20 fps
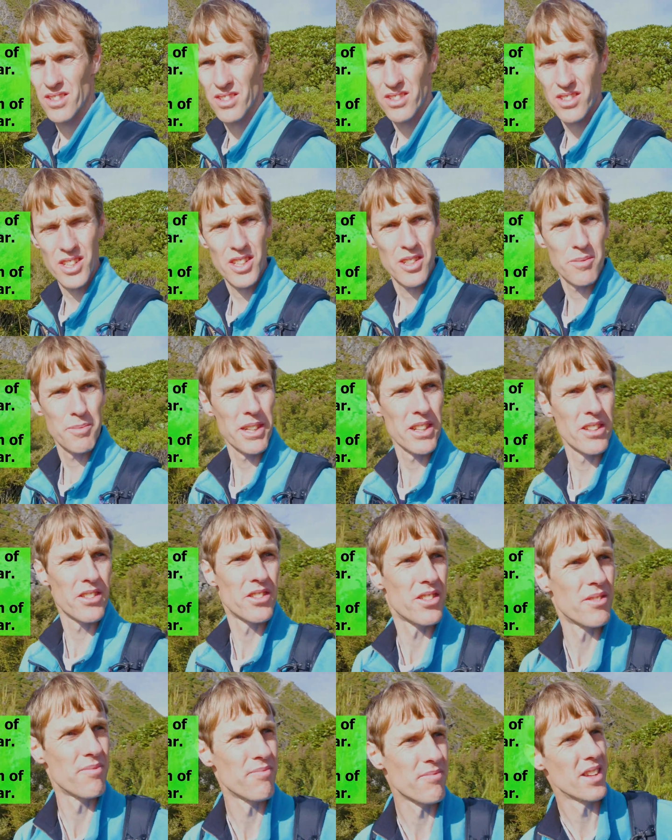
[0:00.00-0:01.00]
6
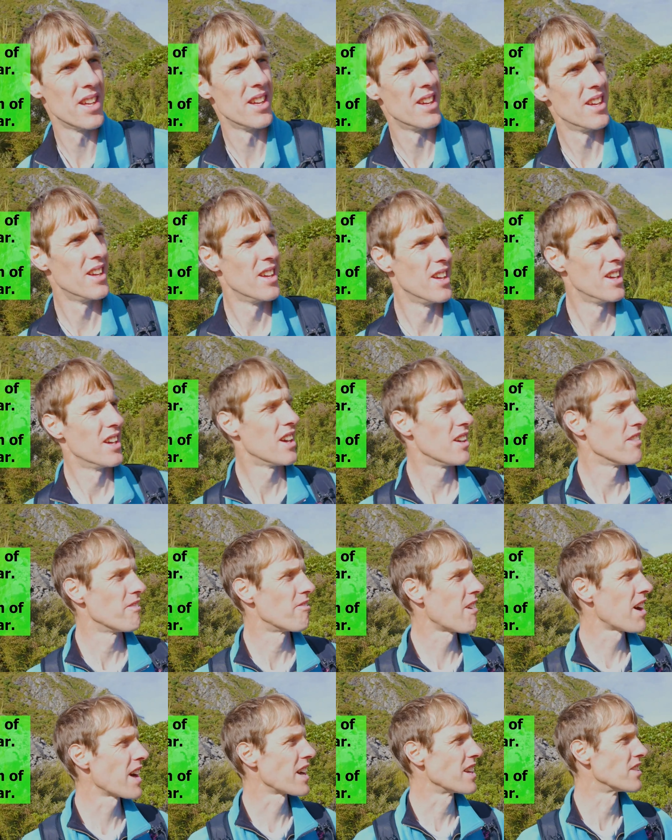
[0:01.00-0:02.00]
metres
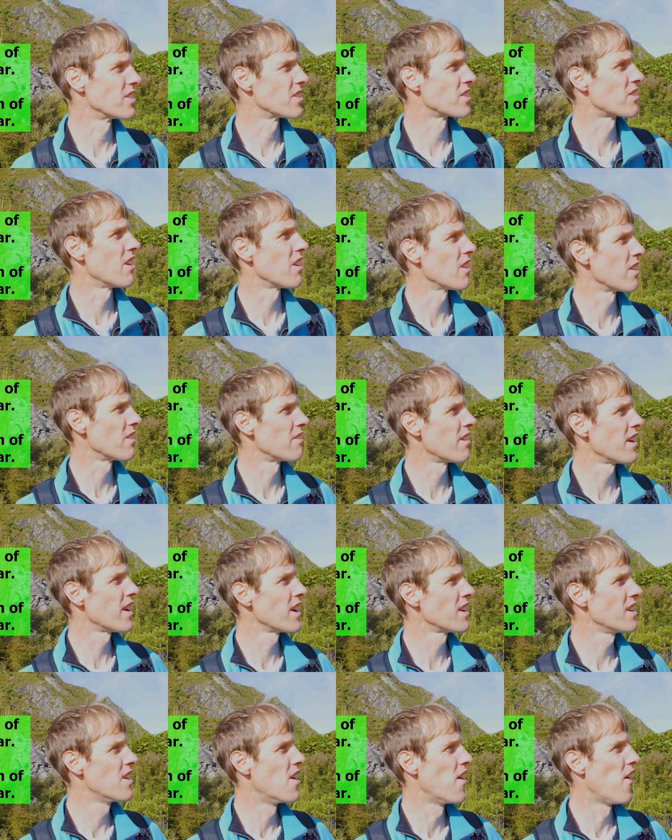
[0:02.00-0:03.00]
of rain, so it's quite a lot of
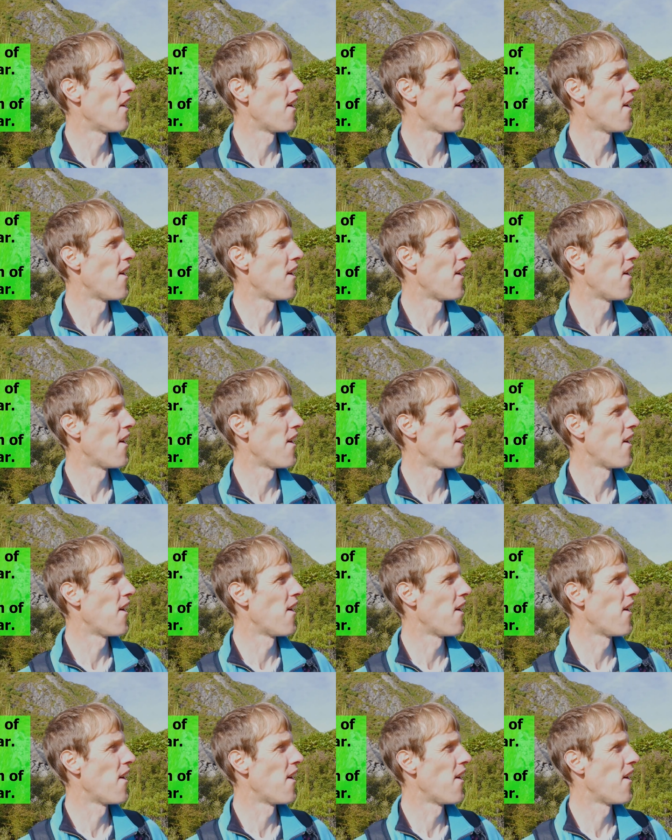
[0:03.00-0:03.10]
rain.